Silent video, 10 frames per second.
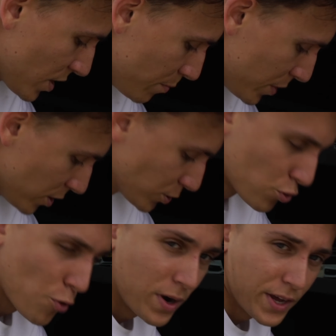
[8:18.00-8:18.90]
because
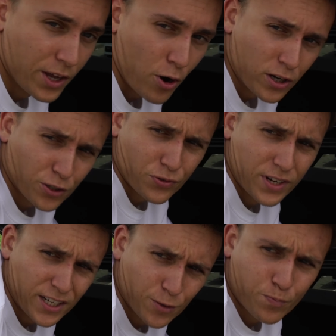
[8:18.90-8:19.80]
normally the
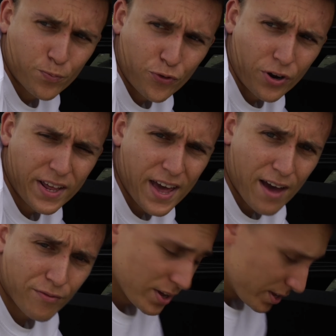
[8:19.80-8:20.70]
RS3 is pretty heavy